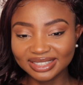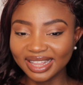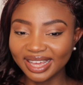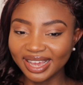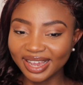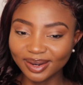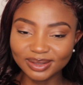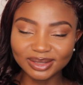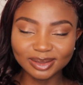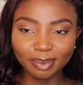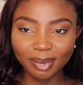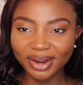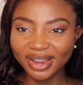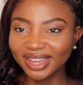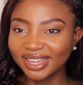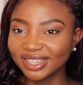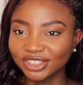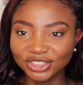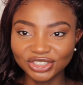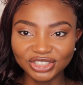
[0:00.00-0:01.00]
to the
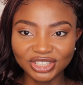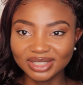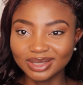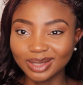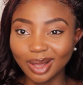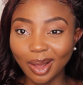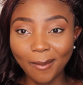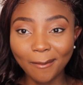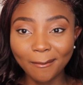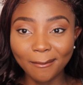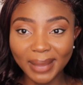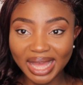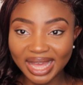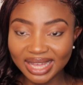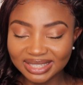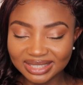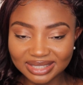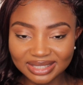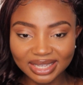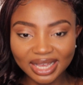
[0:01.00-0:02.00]
hairspray is just a
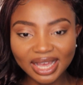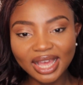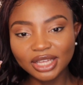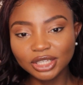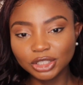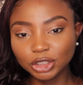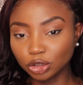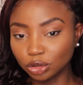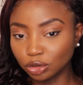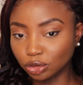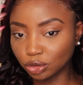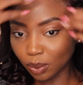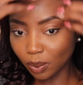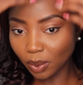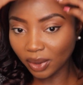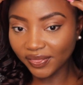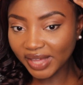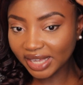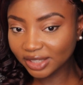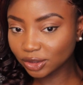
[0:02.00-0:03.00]
mess, so you don't
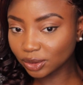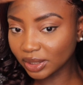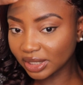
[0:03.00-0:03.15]
want that.